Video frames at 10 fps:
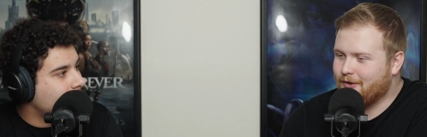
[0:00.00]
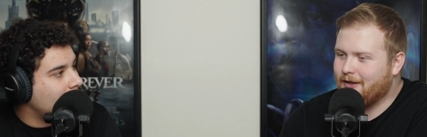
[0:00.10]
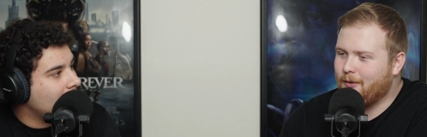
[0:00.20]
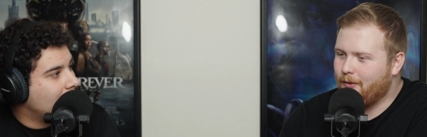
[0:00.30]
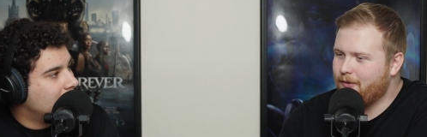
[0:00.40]
Speaker 1: are
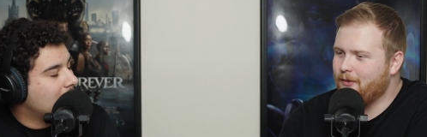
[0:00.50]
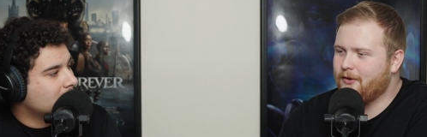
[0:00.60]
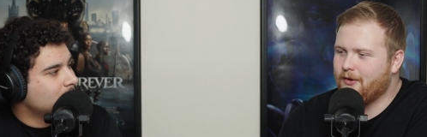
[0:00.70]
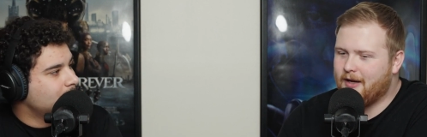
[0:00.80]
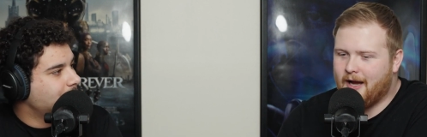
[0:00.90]
like going through. Yeah.
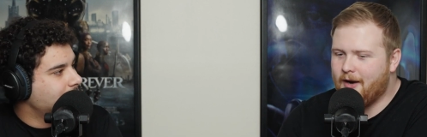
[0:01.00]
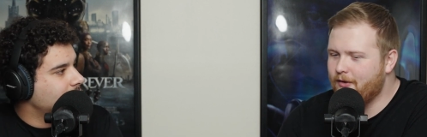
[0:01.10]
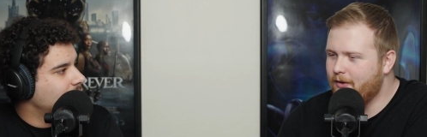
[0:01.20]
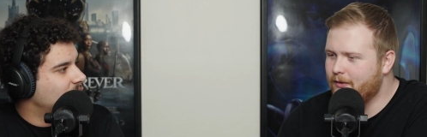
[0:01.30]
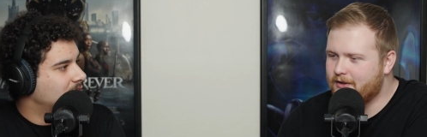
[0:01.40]
They're like, I
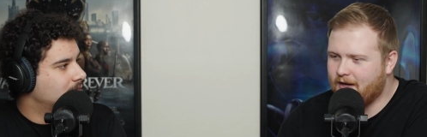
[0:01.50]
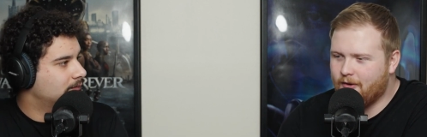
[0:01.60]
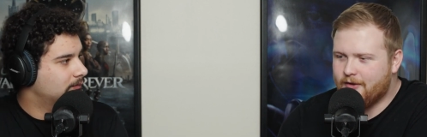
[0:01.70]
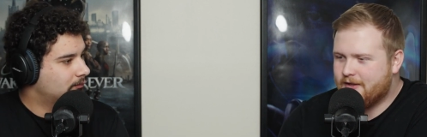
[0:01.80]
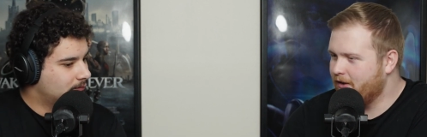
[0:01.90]
don't know. He's had
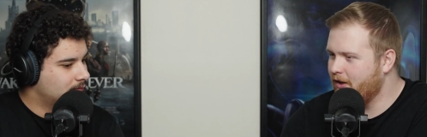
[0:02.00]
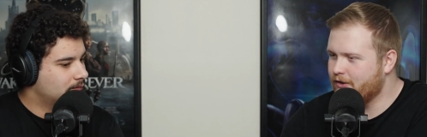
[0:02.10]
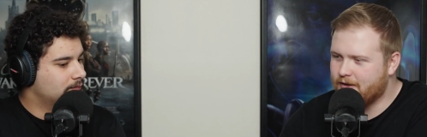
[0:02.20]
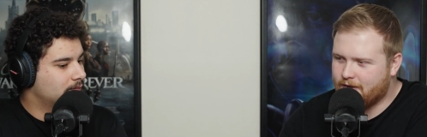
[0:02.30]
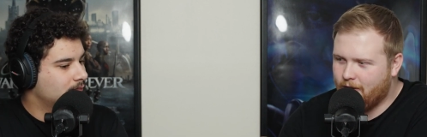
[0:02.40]
all these
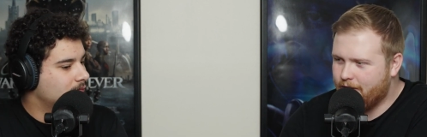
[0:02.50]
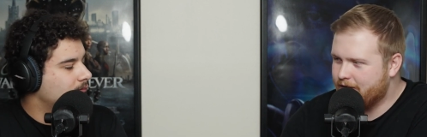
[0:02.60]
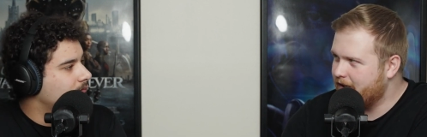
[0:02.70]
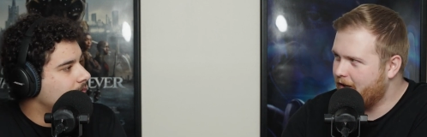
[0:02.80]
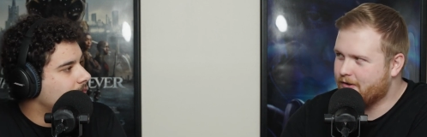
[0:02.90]
concussions and all
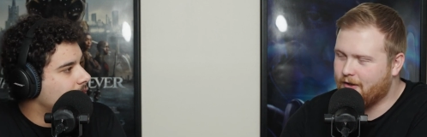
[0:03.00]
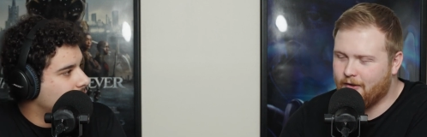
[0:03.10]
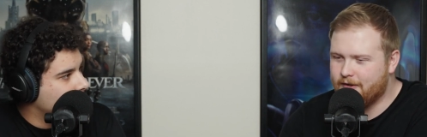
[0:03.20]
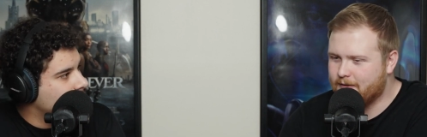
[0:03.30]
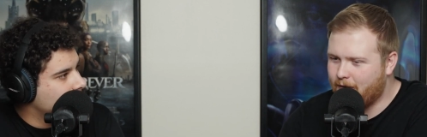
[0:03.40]
these tears and
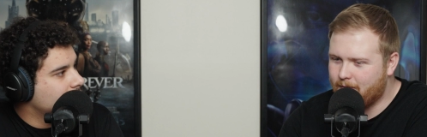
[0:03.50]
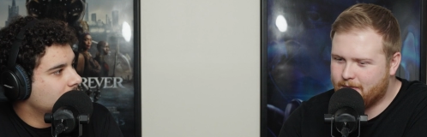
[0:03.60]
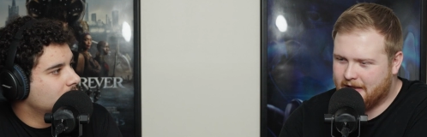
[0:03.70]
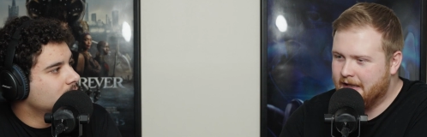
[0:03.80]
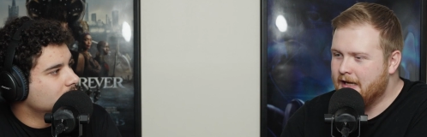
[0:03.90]
all these
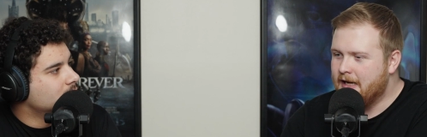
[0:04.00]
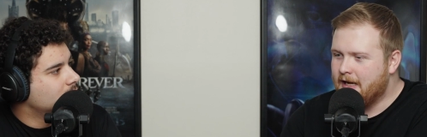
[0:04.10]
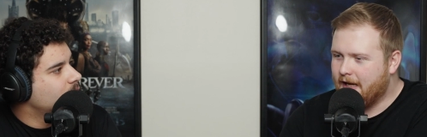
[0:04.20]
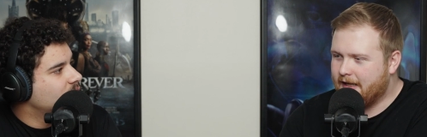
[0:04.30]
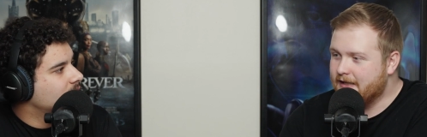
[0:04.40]
problems, and
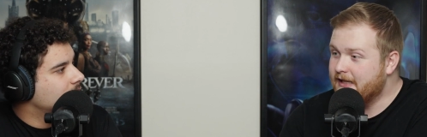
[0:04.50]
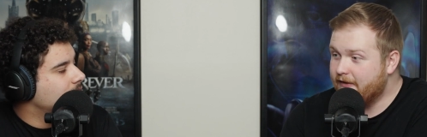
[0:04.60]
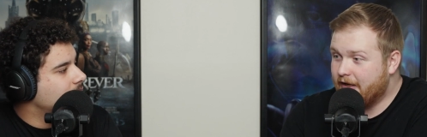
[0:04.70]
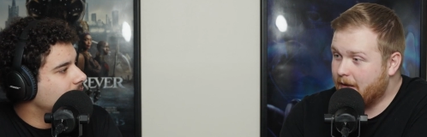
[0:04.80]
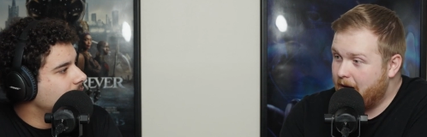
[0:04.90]
mm-hmm. like, is he
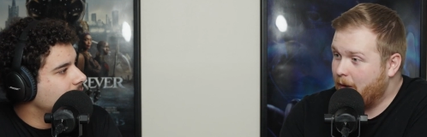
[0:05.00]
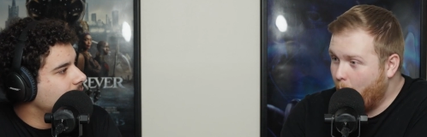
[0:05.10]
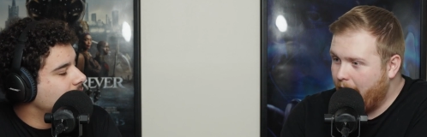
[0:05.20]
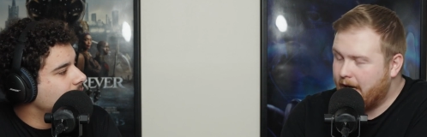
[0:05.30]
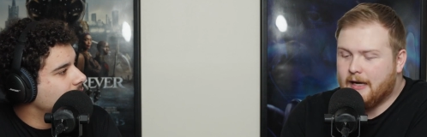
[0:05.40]
even gonna make
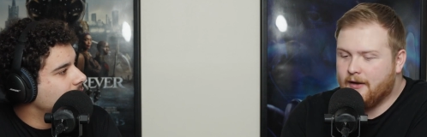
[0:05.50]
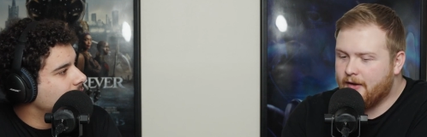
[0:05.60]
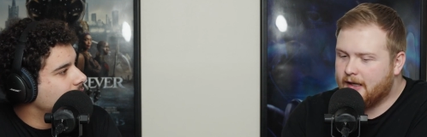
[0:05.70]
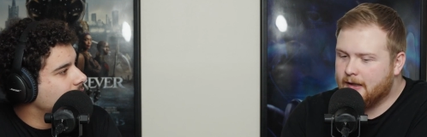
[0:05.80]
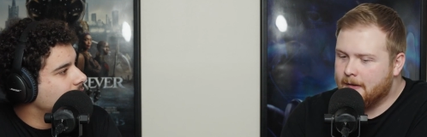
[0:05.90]
weight? And
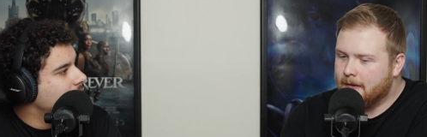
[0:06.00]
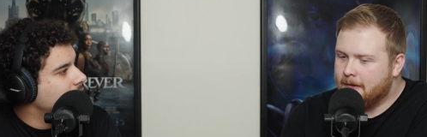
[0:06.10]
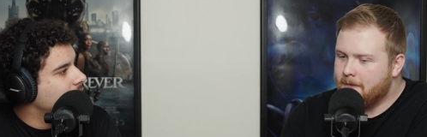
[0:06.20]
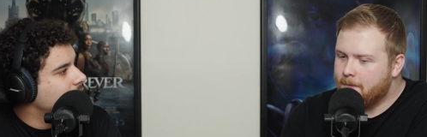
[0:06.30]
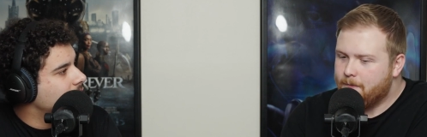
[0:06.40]
like
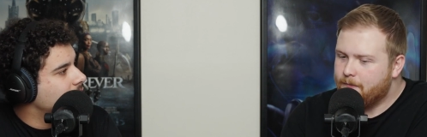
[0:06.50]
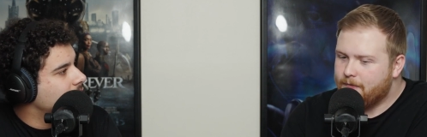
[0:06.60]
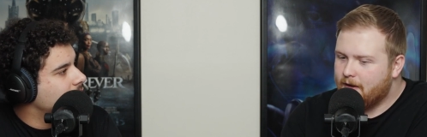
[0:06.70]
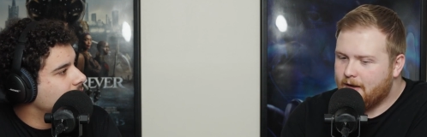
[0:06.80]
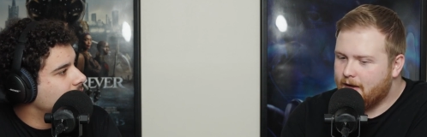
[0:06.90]

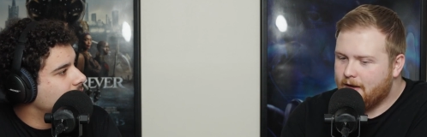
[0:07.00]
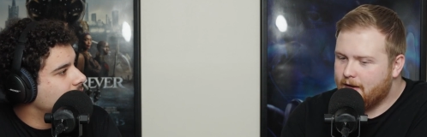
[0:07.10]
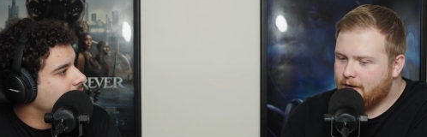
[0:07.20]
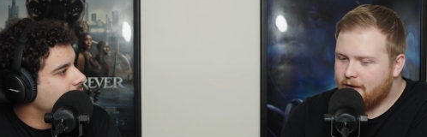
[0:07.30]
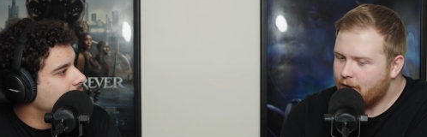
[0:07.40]

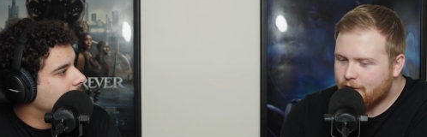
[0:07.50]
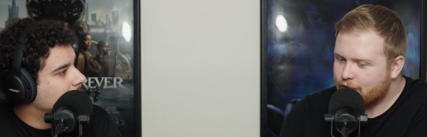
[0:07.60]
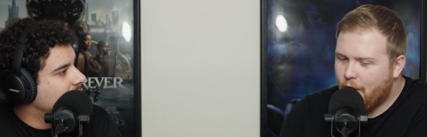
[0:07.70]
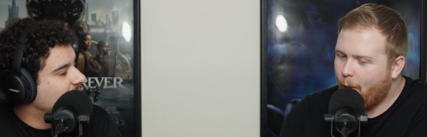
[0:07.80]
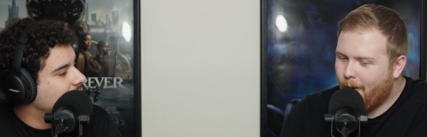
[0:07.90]

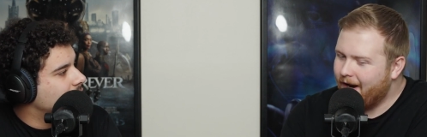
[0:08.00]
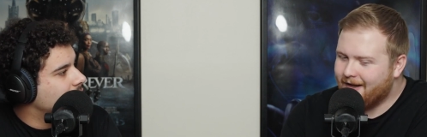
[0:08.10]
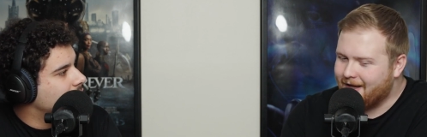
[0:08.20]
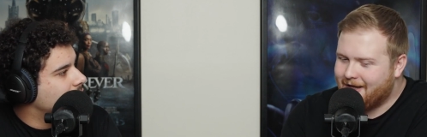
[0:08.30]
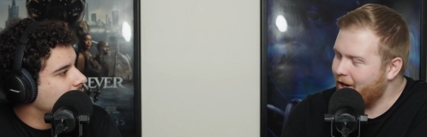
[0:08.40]
there's no way
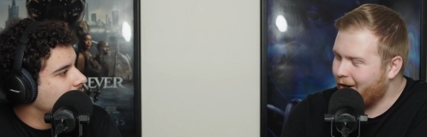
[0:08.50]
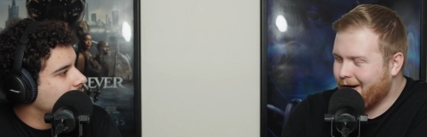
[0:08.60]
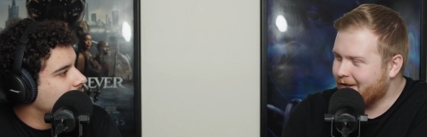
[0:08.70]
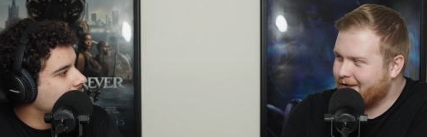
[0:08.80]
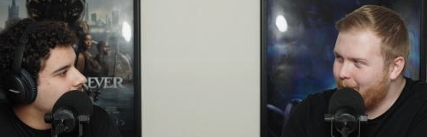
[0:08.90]
that they are
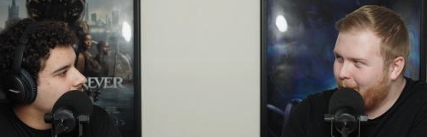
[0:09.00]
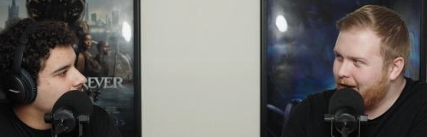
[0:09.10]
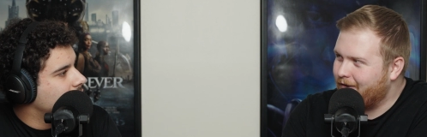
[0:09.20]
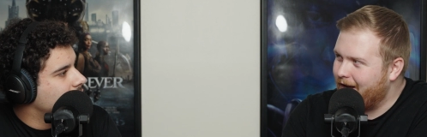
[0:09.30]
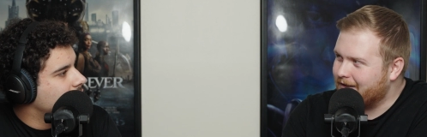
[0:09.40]
in the same
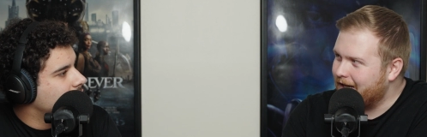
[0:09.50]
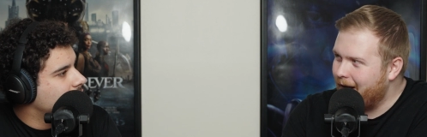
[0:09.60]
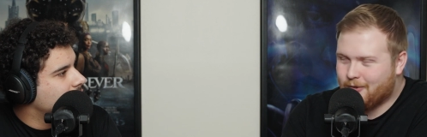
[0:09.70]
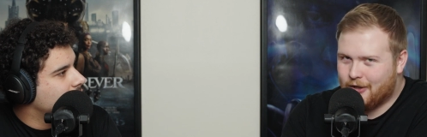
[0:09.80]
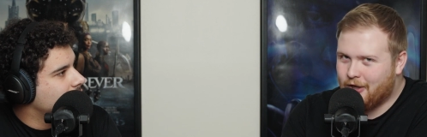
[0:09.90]
weight class.
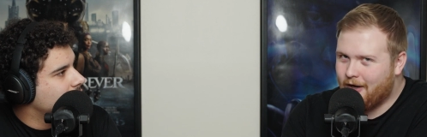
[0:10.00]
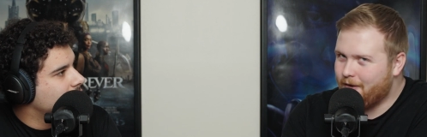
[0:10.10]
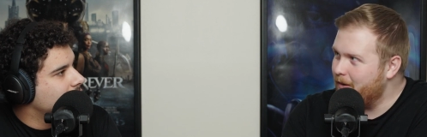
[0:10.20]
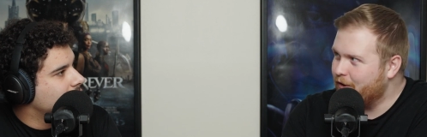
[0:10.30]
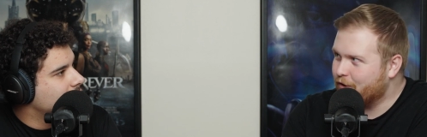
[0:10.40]
I'm sorry,
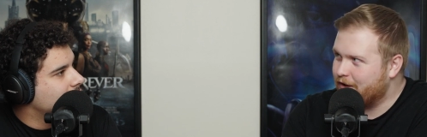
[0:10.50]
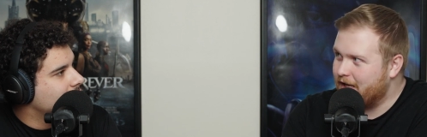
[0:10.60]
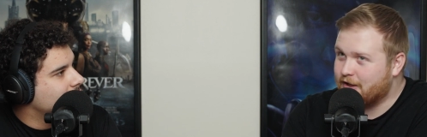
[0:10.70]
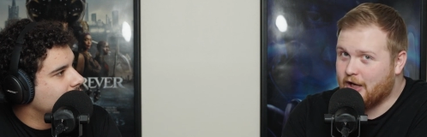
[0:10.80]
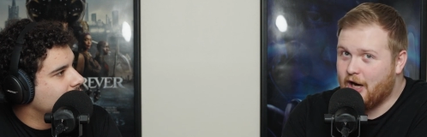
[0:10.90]
Jonathan Majors
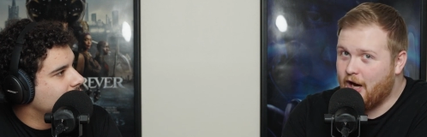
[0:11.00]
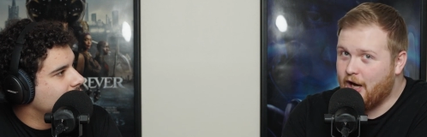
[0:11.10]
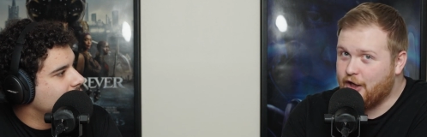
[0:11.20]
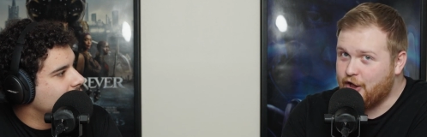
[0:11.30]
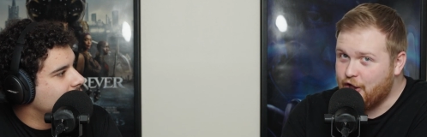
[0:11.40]
is
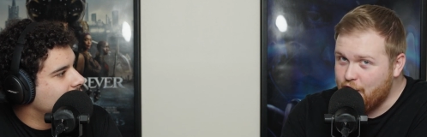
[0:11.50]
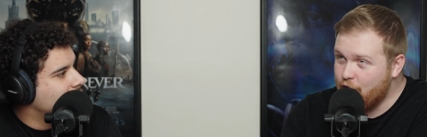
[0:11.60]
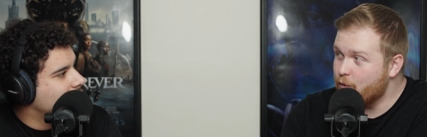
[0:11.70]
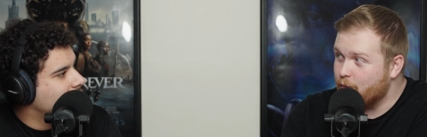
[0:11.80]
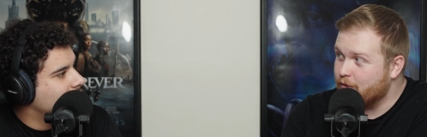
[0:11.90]

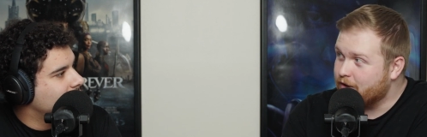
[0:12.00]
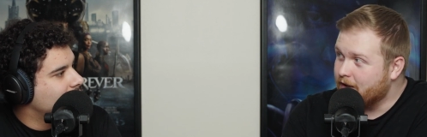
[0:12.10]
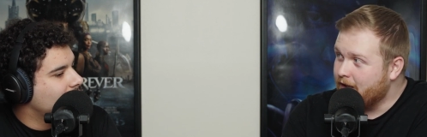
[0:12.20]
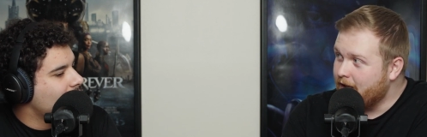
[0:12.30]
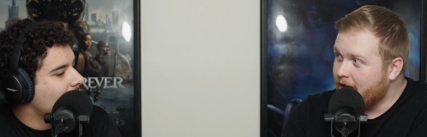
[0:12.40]
huge.
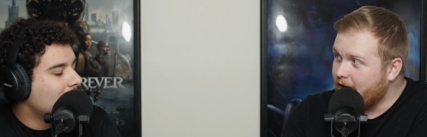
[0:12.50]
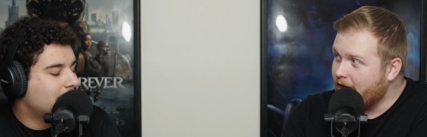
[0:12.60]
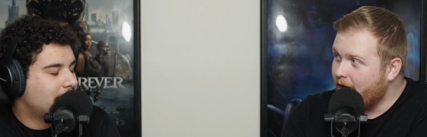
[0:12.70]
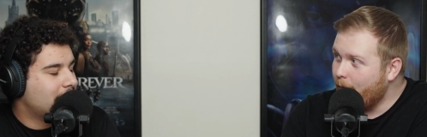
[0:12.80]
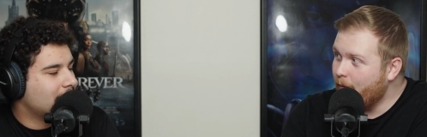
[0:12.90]

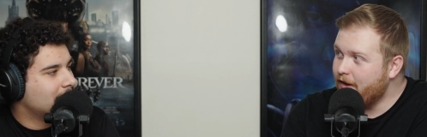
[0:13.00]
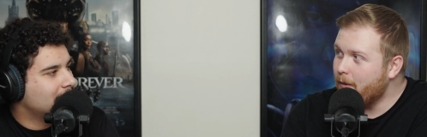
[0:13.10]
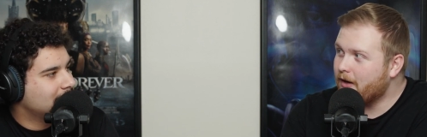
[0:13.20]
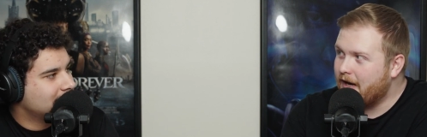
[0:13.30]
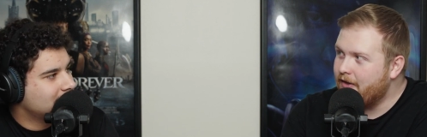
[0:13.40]
That's true. When they
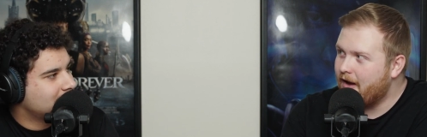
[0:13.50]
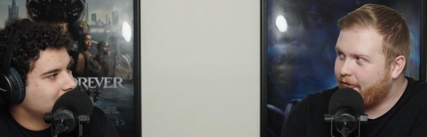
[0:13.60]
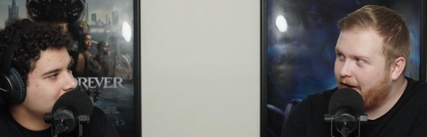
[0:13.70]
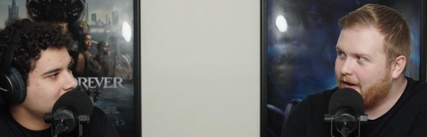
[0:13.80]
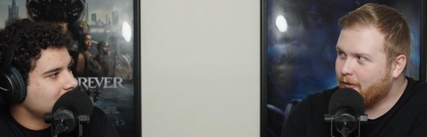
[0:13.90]
were in that final